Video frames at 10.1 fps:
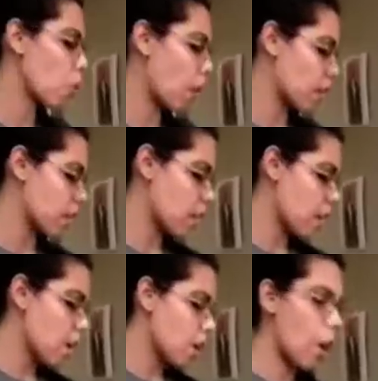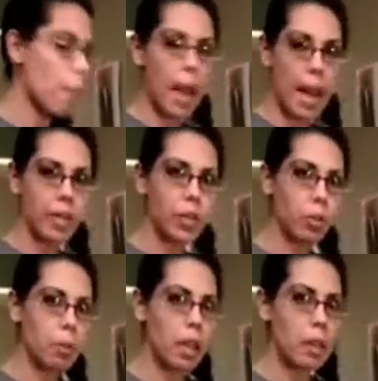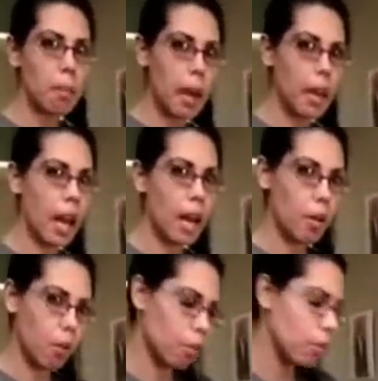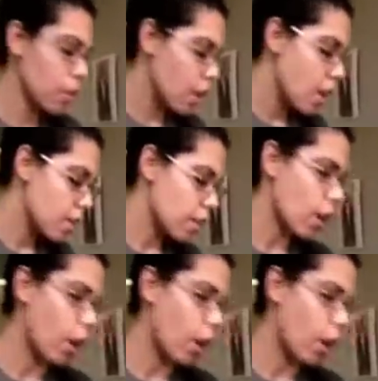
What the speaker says: want a paste to be made out of the